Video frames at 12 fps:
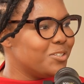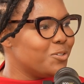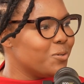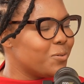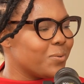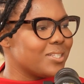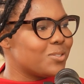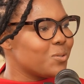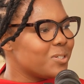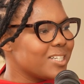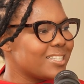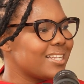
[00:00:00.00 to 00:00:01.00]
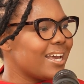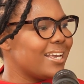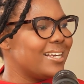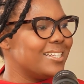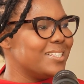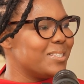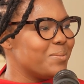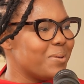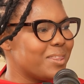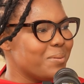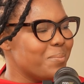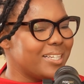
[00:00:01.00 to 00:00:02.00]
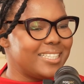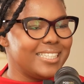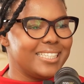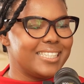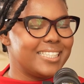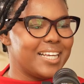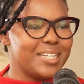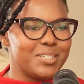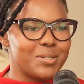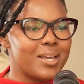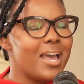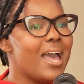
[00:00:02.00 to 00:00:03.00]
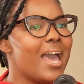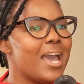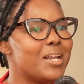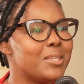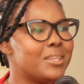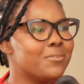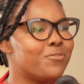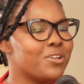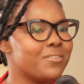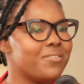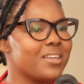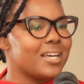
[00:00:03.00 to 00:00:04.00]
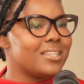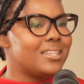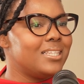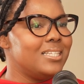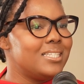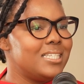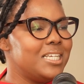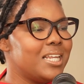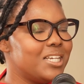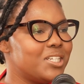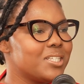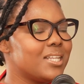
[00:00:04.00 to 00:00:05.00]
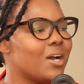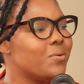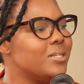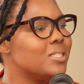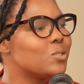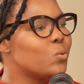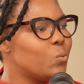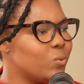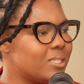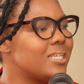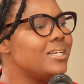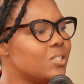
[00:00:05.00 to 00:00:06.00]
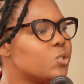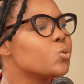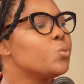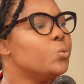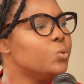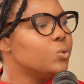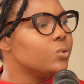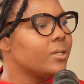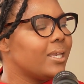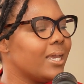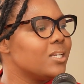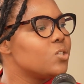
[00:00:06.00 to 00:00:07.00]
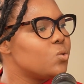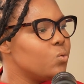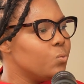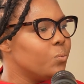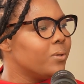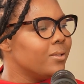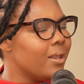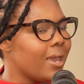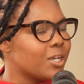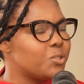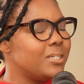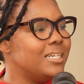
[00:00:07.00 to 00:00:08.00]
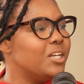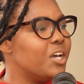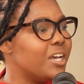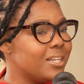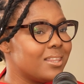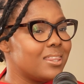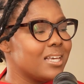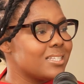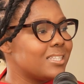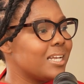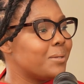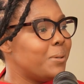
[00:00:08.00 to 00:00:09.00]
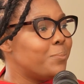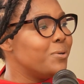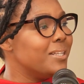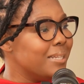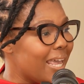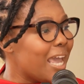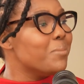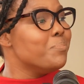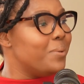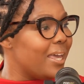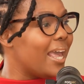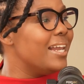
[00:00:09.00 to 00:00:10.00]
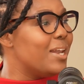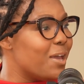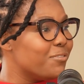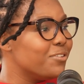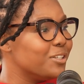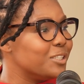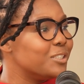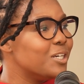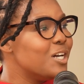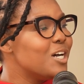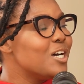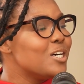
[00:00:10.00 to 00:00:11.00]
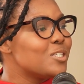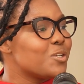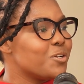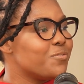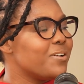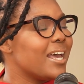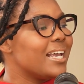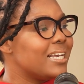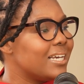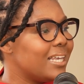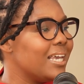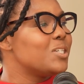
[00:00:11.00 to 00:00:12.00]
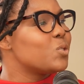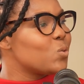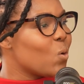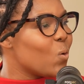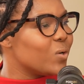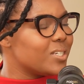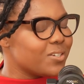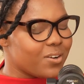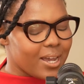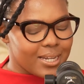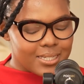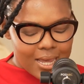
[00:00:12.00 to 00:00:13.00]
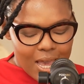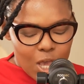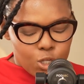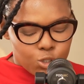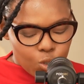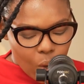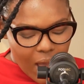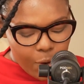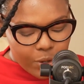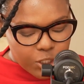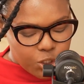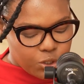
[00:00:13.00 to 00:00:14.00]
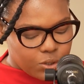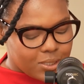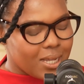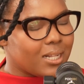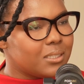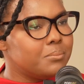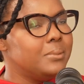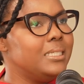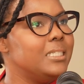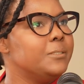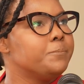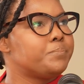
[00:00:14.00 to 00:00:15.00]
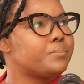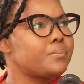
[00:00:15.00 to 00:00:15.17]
it was social science, mathematics, and for the fact that these teenagers now still in school get to actually learn things that people in MBA level sort of like get taught, right? So I want you to tell me,